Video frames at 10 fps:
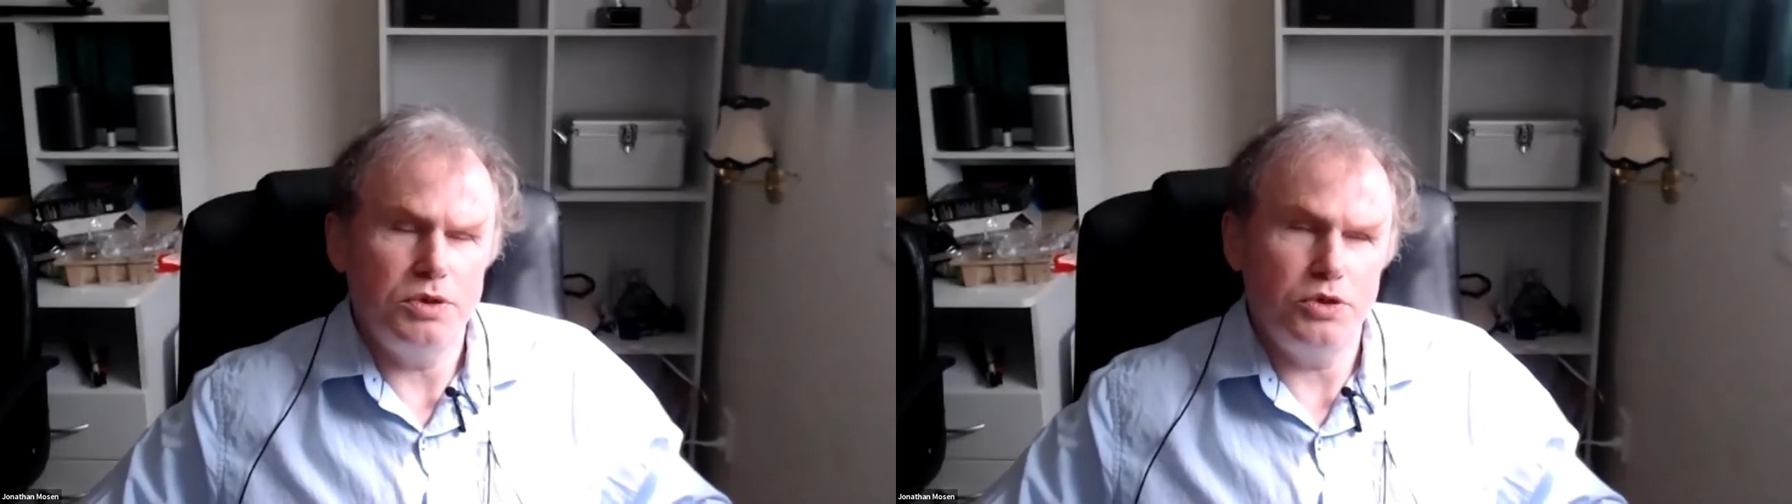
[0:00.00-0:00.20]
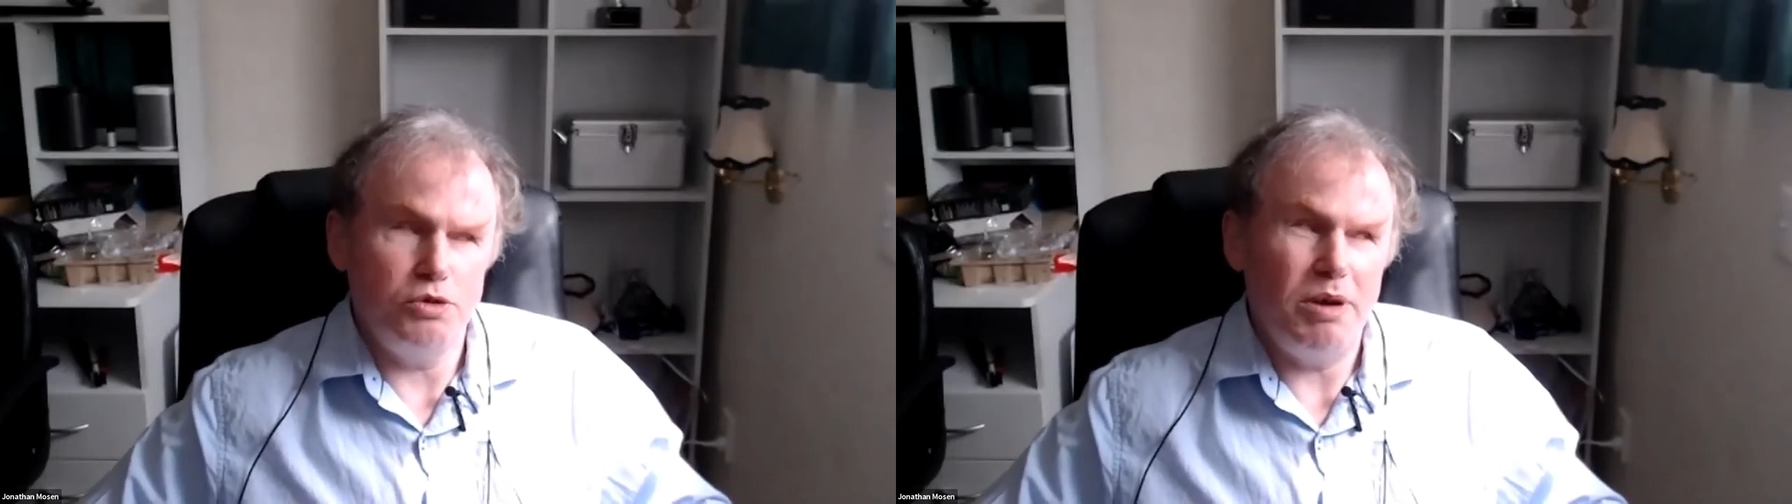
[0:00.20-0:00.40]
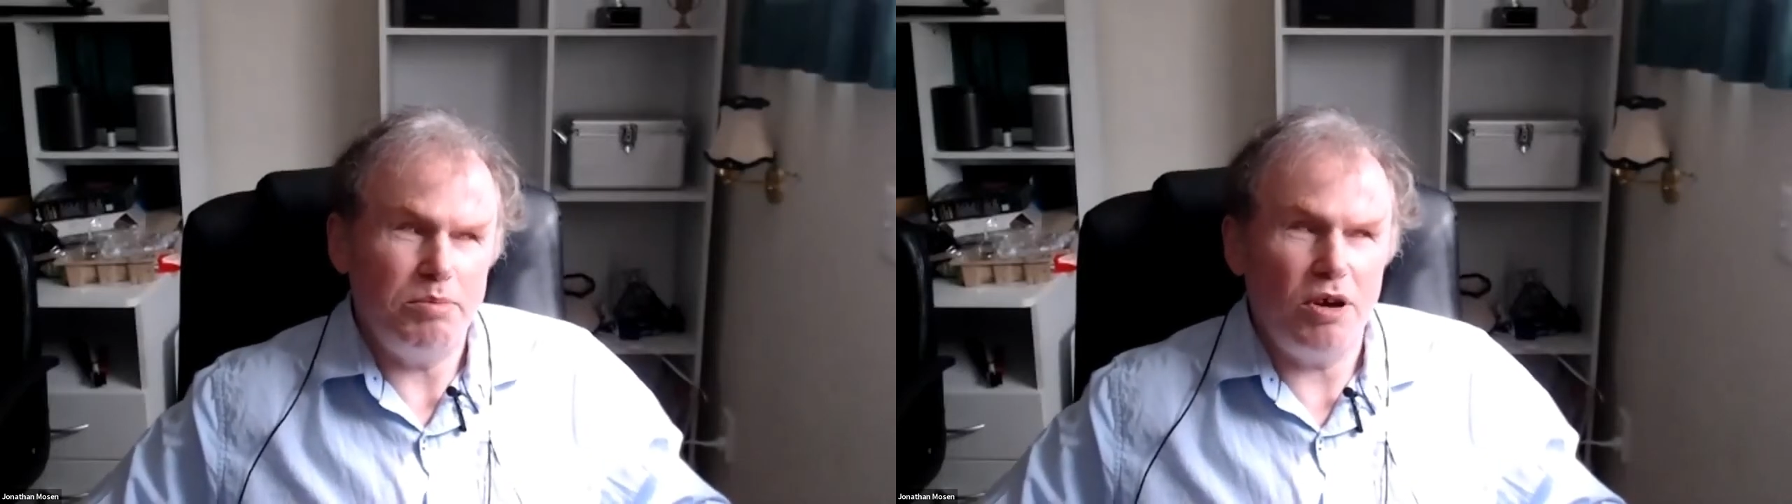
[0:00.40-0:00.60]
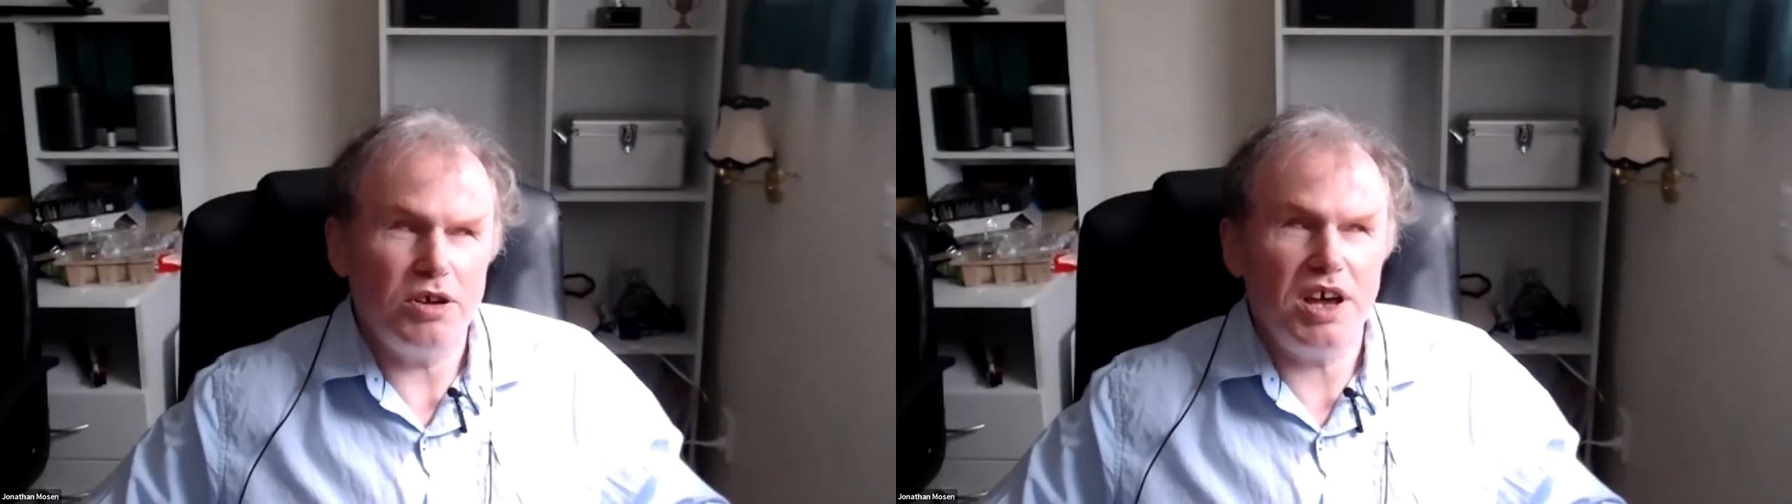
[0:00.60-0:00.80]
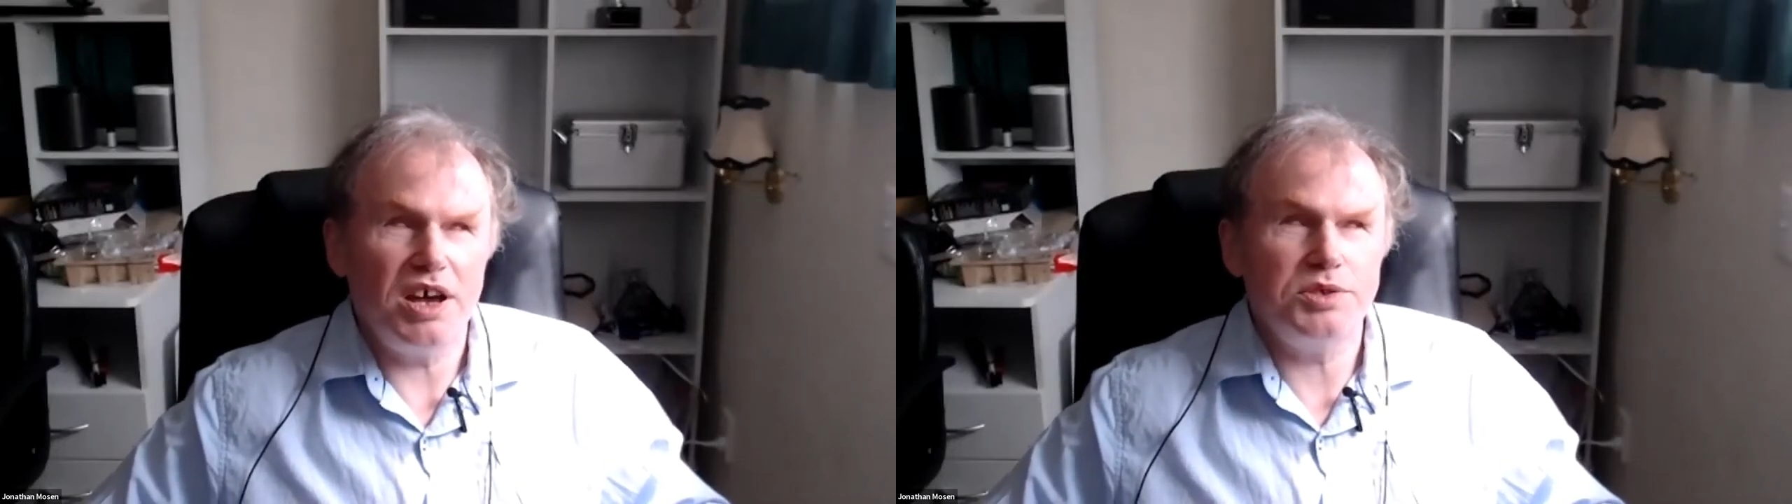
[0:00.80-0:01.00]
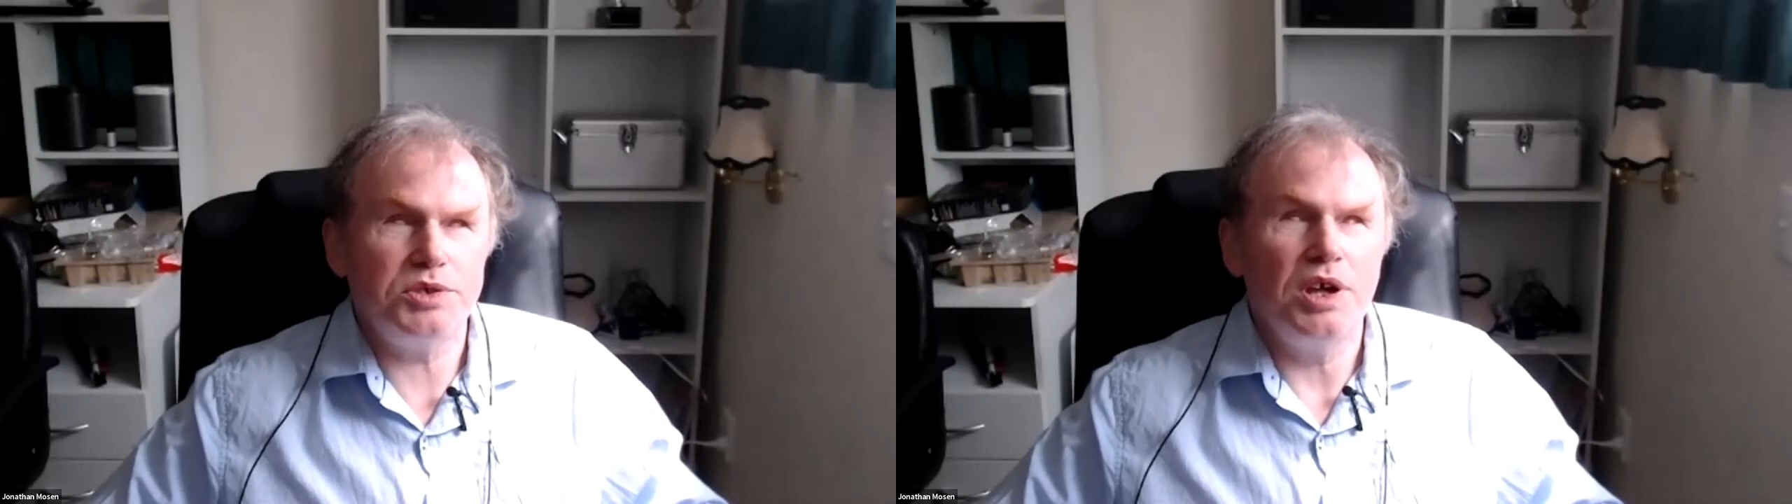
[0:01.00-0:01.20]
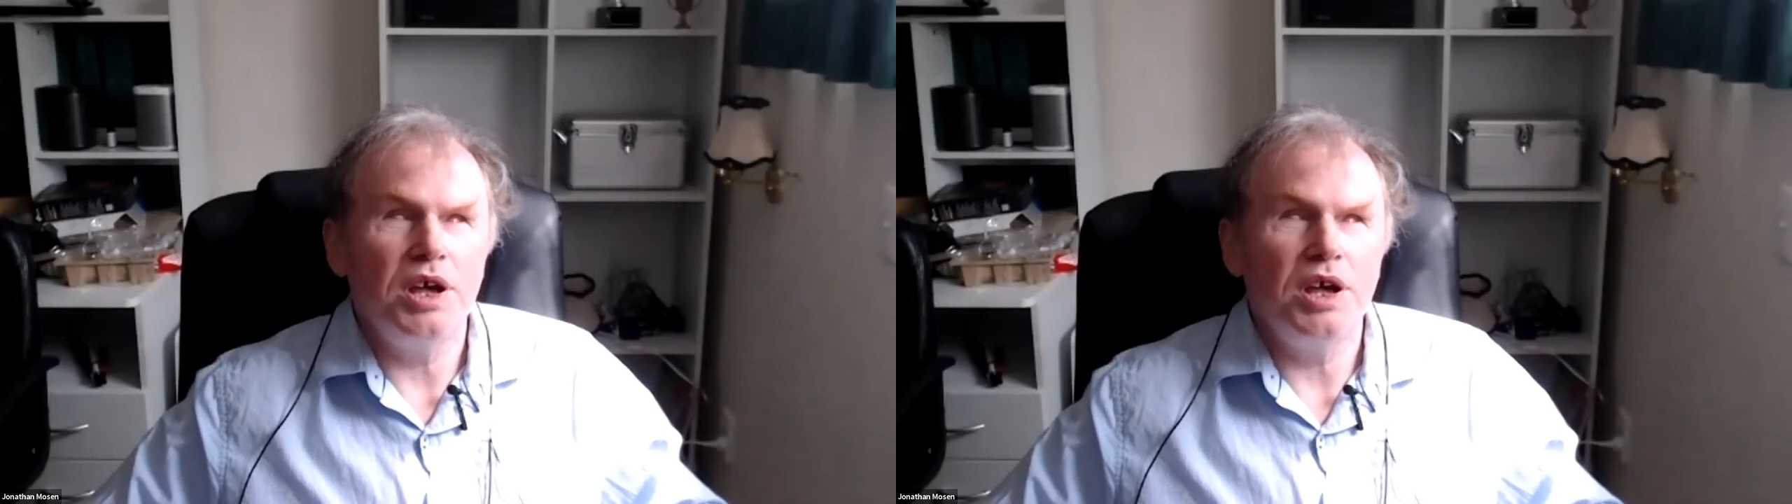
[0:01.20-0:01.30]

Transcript: do my podcasts.